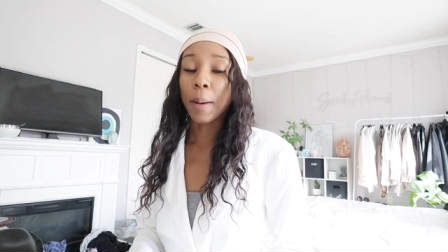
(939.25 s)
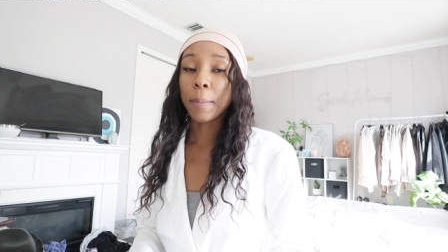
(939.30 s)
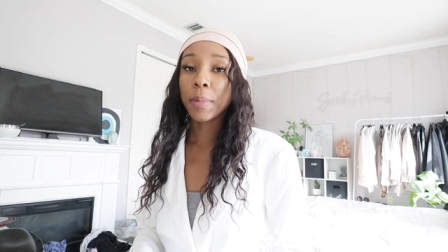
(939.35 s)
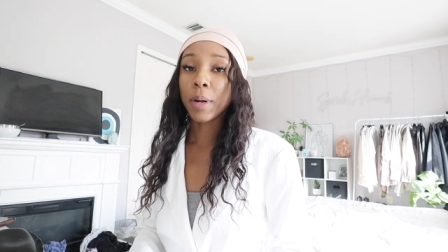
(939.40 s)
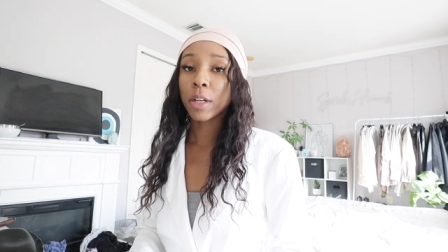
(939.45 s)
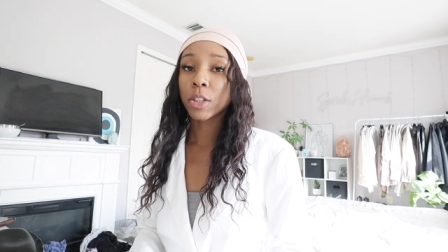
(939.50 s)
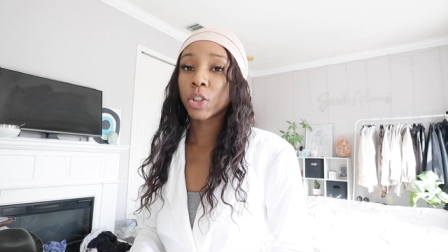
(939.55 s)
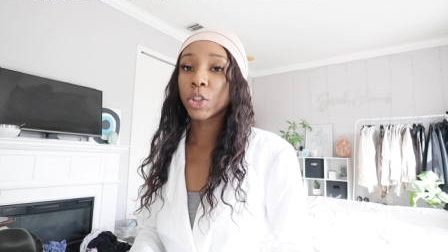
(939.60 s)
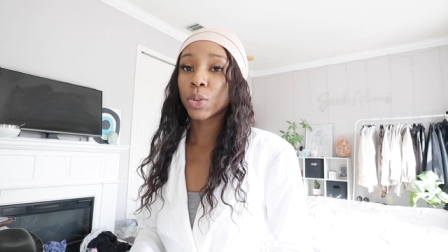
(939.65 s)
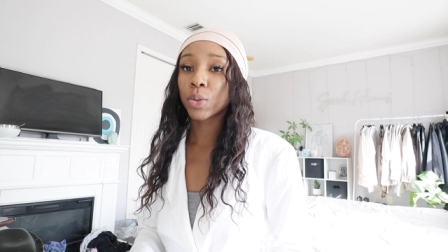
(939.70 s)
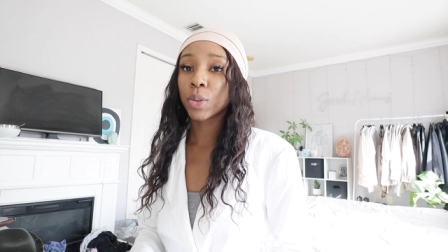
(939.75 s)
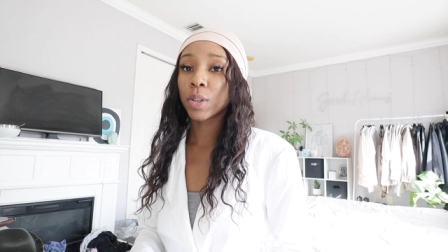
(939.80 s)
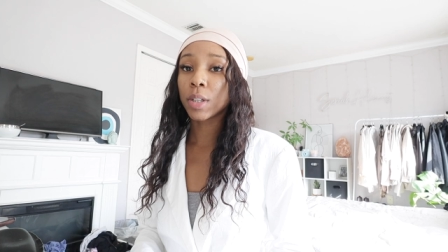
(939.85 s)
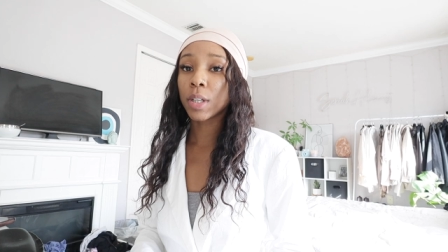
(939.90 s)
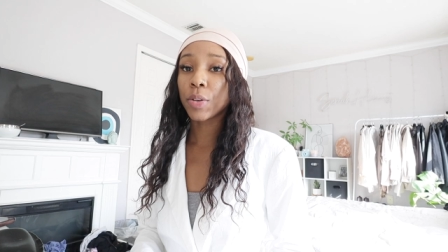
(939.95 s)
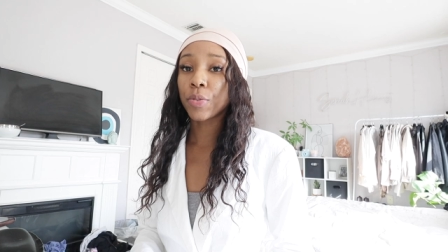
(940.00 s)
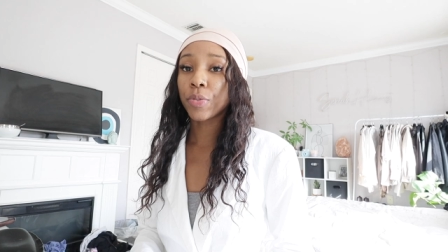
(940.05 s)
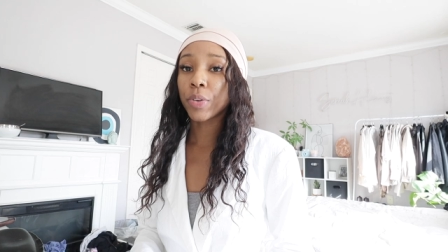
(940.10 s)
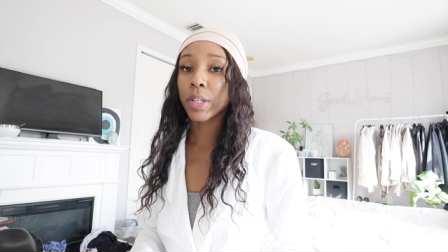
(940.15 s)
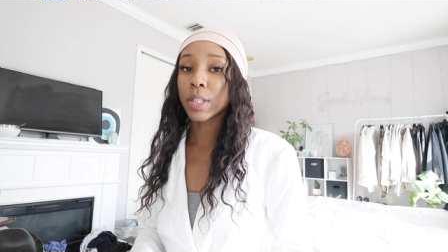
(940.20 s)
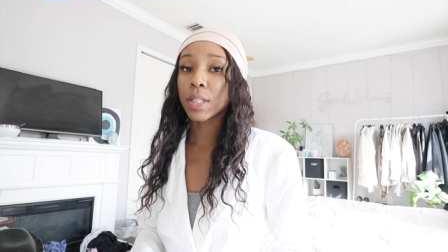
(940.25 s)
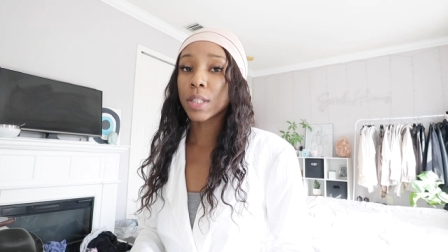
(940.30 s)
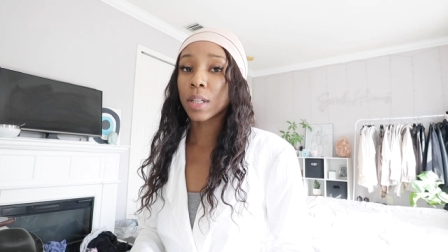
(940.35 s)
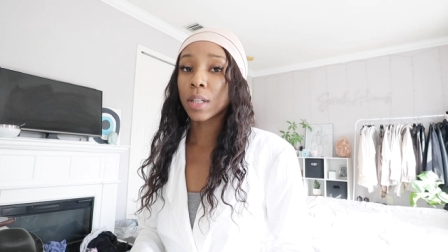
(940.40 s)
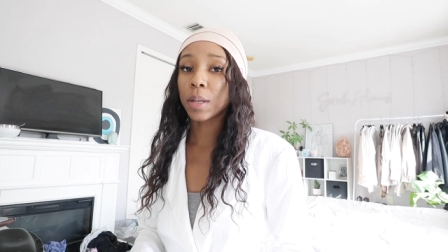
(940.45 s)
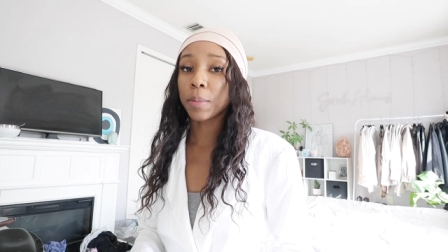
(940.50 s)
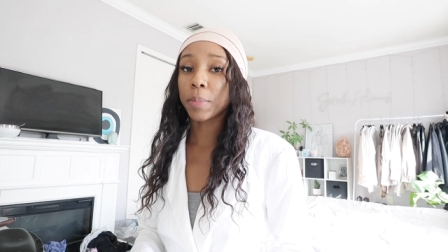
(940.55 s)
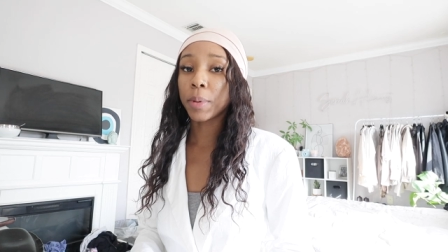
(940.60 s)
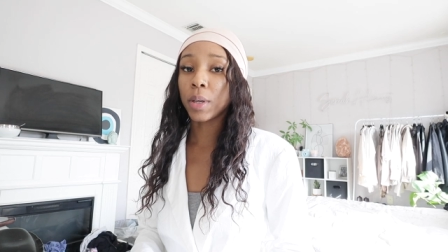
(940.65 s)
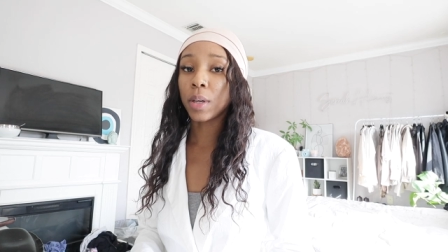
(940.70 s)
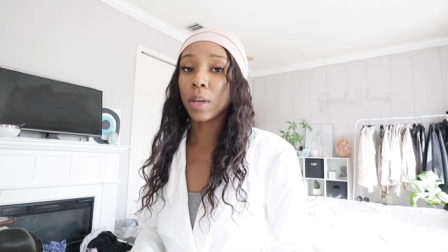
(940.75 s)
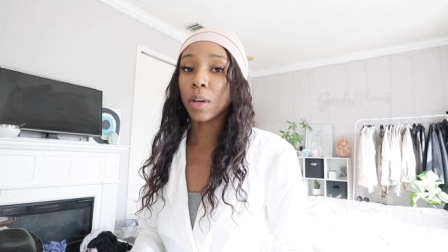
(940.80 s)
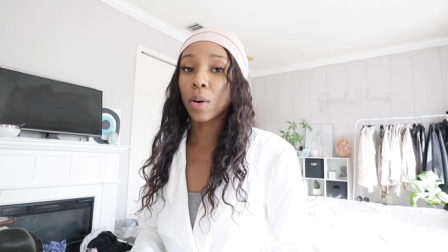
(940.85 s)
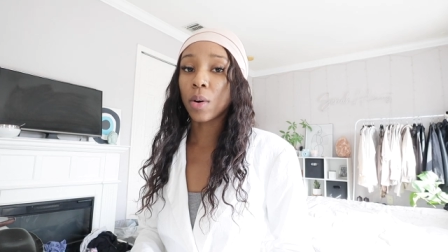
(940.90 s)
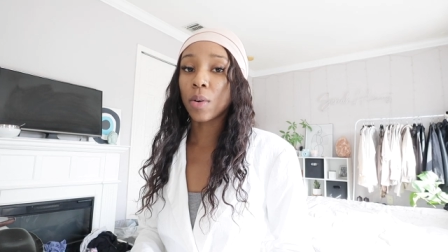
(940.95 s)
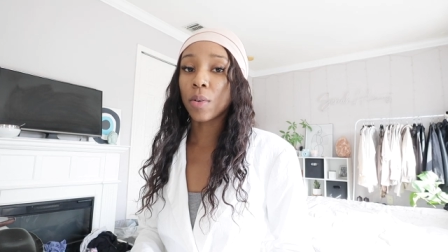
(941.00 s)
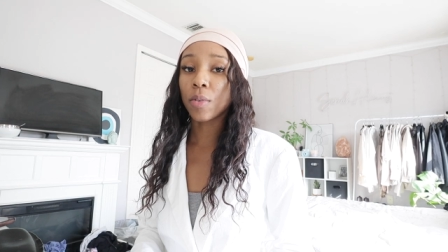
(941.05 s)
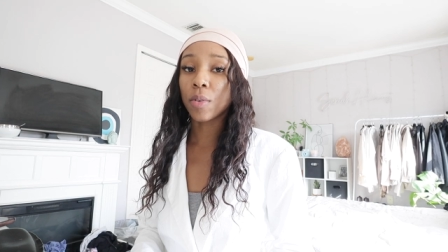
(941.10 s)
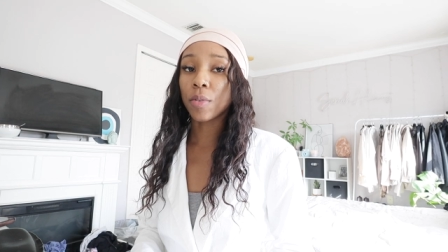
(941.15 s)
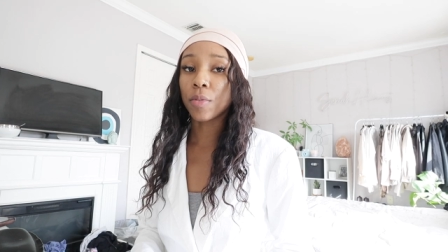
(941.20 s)
I'm not sure if it's gonna be
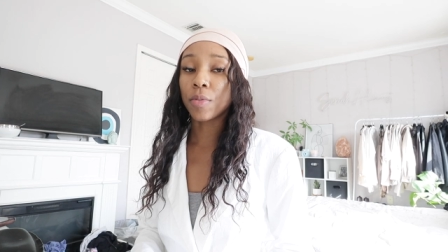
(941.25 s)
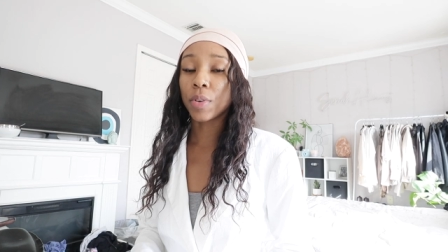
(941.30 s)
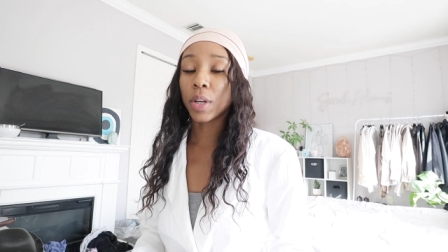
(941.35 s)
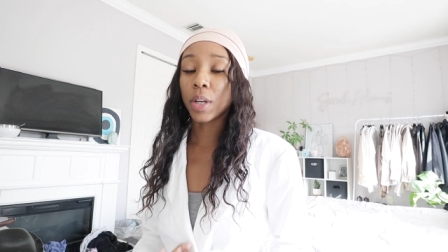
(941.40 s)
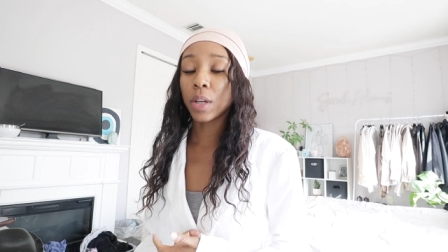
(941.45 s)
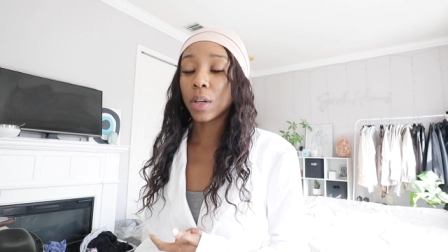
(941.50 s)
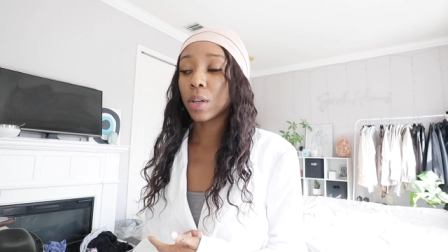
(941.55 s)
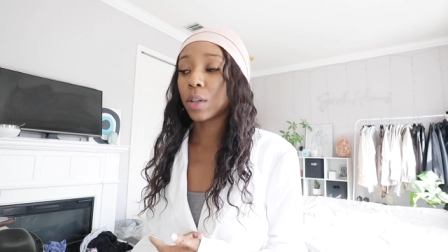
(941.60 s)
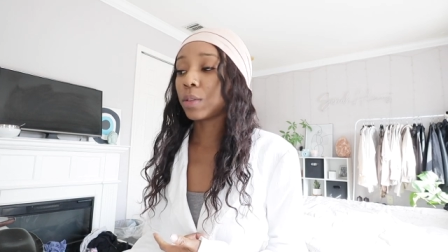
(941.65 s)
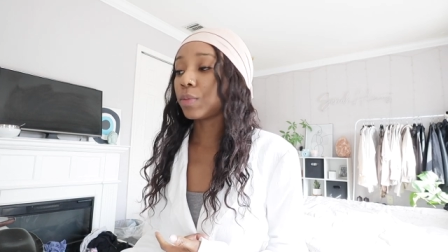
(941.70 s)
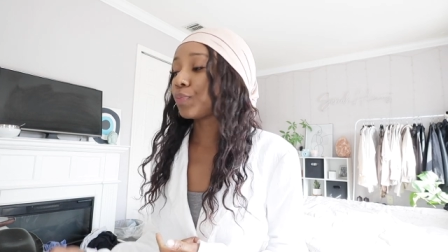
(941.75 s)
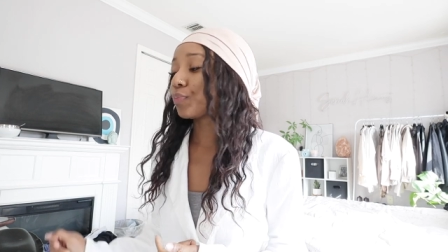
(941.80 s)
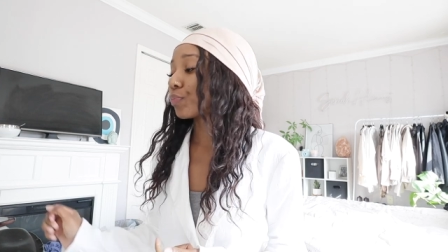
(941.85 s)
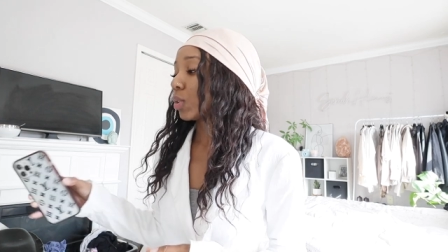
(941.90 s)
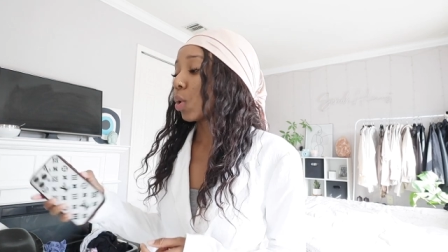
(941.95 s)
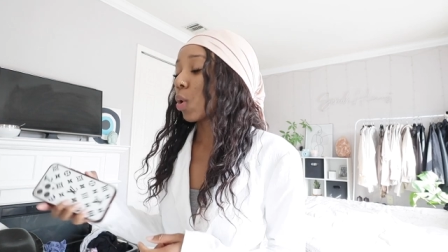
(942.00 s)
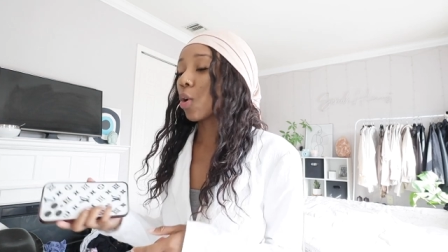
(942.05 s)
video.